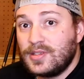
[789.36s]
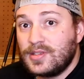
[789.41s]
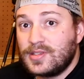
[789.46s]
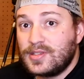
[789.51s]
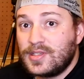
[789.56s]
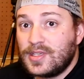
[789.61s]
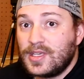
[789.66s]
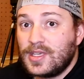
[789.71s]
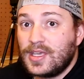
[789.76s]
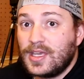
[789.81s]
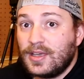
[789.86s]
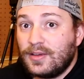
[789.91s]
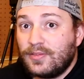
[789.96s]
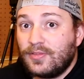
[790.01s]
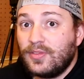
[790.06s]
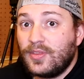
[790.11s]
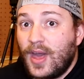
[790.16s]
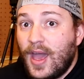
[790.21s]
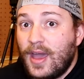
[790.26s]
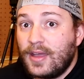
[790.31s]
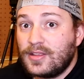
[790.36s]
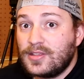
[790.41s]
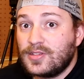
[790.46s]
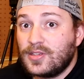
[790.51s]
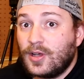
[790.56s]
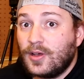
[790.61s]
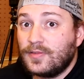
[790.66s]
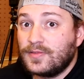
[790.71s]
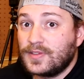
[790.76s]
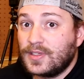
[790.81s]
to see if that
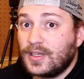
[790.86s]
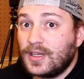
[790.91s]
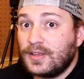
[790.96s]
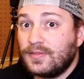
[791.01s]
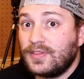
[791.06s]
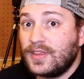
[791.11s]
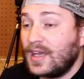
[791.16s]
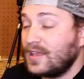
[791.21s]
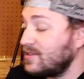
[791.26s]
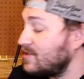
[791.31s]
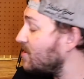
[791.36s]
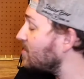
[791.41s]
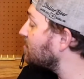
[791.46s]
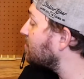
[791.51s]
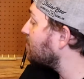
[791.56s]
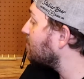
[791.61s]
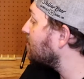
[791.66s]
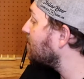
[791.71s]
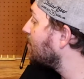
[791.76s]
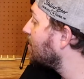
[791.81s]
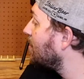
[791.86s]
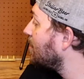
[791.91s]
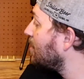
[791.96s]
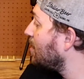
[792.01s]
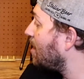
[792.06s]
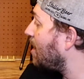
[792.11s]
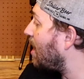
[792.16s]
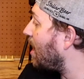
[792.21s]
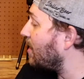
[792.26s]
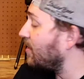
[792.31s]
solves it. If that doesn't,
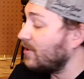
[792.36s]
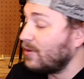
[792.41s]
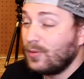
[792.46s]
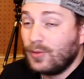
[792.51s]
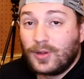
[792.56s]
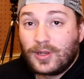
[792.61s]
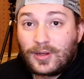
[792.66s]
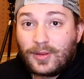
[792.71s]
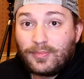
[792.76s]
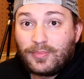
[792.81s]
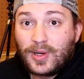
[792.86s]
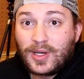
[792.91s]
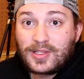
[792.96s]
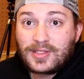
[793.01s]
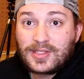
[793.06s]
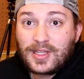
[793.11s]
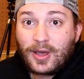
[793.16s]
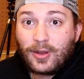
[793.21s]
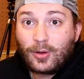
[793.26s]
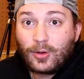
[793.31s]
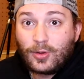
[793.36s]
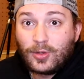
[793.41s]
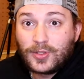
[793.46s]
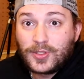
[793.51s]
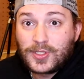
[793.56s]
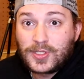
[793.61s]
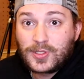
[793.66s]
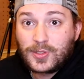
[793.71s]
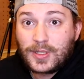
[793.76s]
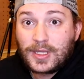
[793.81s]
I think we're going to bust out our
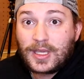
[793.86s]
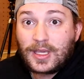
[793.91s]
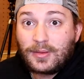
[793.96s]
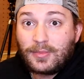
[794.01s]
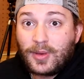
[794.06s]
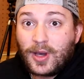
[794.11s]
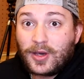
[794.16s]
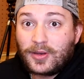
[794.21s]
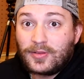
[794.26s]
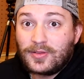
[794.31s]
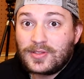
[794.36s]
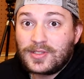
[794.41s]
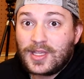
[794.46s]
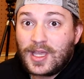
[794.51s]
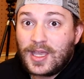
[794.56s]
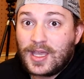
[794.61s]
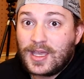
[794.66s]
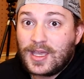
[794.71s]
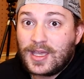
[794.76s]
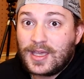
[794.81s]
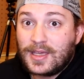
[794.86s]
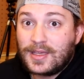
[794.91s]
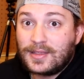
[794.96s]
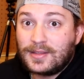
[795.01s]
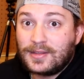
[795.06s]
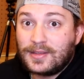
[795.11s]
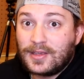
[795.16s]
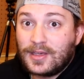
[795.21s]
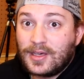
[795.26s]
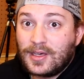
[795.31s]
old stringing models
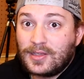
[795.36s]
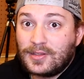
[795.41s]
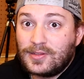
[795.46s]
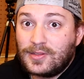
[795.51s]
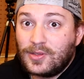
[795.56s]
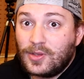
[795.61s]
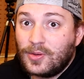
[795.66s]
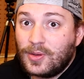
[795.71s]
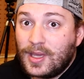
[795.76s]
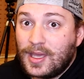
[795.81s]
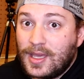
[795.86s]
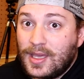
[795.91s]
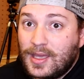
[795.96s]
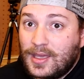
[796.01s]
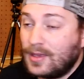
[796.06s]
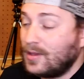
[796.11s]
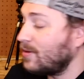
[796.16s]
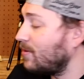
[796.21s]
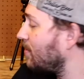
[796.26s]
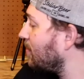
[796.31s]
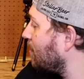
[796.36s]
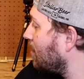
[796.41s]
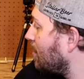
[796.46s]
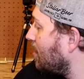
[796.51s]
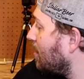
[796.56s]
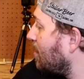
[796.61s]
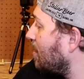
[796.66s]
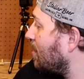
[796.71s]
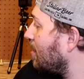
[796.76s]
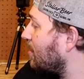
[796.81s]
and do a
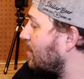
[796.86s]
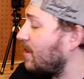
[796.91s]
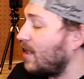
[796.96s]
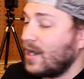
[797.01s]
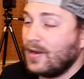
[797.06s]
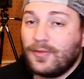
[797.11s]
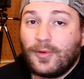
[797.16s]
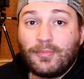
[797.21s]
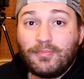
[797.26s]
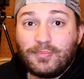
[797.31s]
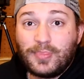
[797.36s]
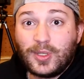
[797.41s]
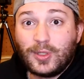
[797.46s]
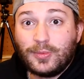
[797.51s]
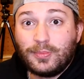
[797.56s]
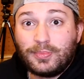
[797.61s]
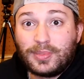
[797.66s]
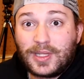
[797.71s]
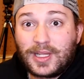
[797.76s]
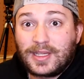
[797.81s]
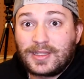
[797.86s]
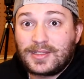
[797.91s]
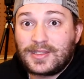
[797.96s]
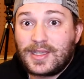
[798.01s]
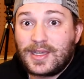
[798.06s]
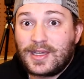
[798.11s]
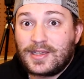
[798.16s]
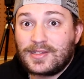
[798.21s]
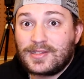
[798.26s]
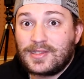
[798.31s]
kind of a build plate
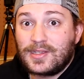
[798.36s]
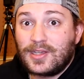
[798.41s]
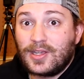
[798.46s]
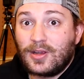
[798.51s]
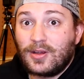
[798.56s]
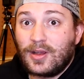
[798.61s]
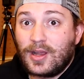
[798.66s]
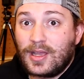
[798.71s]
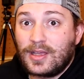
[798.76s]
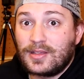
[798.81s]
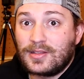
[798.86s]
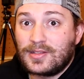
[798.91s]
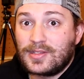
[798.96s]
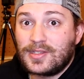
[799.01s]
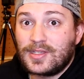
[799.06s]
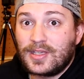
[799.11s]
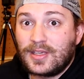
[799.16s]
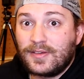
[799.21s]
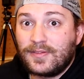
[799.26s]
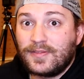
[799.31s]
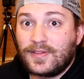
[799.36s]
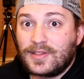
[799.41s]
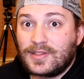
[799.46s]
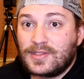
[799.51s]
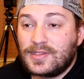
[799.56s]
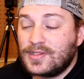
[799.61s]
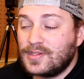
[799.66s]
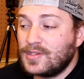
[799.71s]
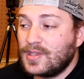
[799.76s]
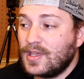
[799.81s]
test here and see if
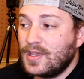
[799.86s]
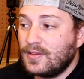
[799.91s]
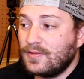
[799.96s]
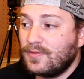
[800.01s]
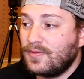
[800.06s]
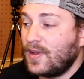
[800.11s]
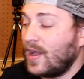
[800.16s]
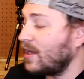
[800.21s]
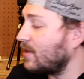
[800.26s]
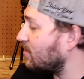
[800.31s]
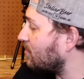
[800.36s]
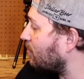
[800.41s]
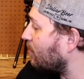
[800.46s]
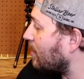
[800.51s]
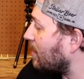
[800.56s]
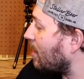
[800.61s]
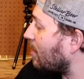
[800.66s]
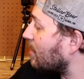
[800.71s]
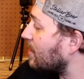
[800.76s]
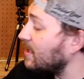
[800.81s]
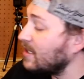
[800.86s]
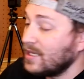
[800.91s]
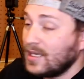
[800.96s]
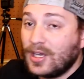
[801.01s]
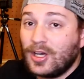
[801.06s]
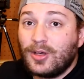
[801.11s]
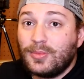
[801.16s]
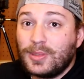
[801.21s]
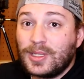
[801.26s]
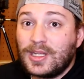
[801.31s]
it's in fact the way our heating
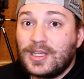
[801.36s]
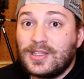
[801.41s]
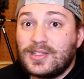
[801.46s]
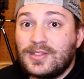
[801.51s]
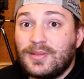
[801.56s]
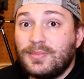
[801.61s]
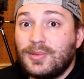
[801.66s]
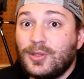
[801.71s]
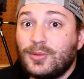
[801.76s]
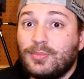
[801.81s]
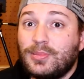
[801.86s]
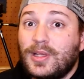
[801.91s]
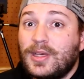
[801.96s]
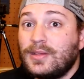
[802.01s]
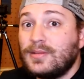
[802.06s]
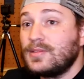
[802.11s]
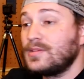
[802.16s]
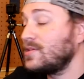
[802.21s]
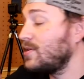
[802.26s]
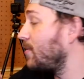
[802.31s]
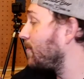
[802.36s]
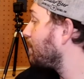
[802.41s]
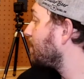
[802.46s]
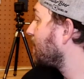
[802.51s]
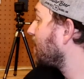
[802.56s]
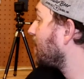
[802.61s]
element heats the build plate. So